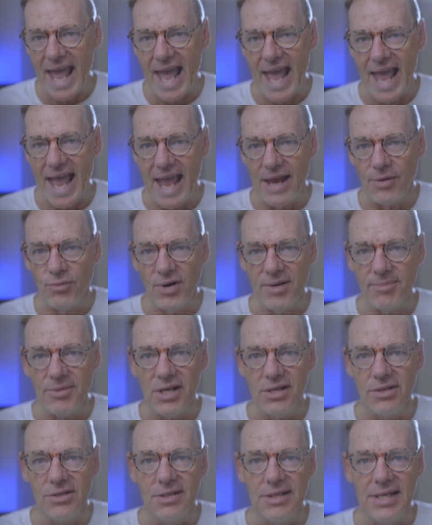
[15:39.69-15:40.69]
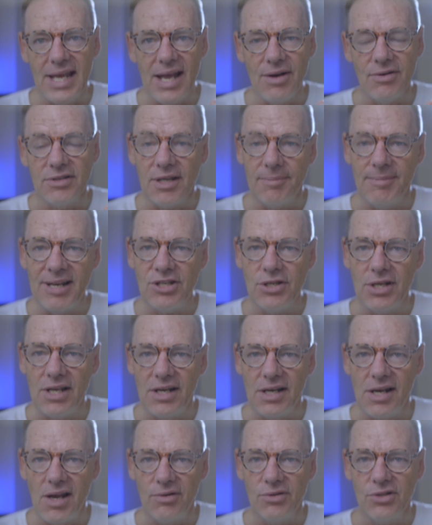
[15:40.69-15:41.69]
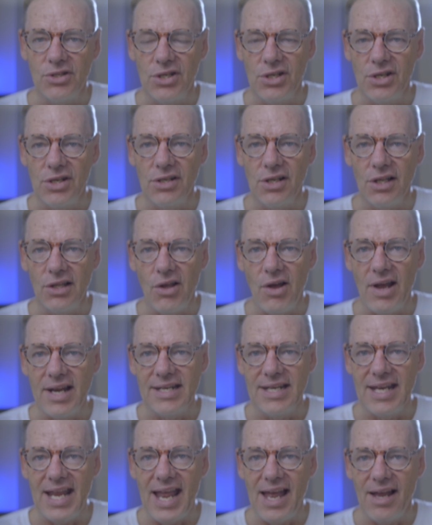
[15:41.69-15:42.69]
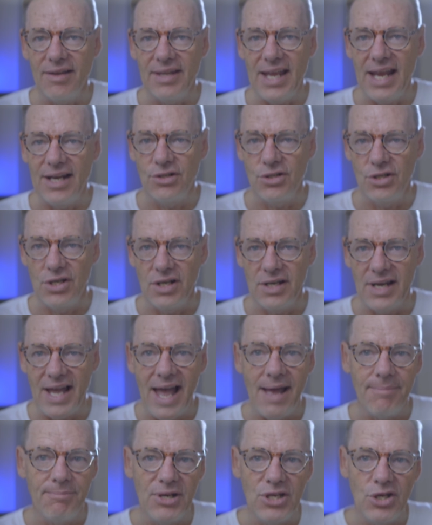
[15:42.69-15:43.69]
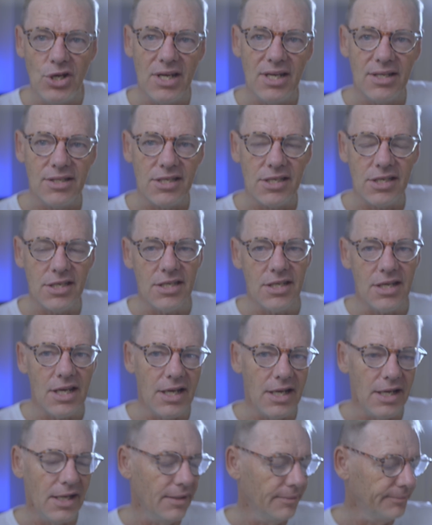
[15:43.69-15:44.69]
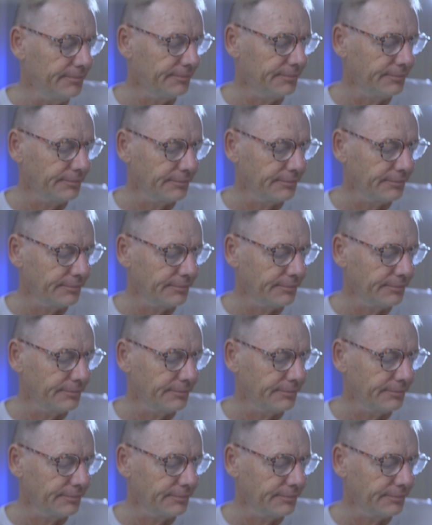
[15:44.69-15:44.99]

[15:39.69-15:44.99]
And what I'm going to do now is I'm actually going to go and turn the light down and turn it up, and you can see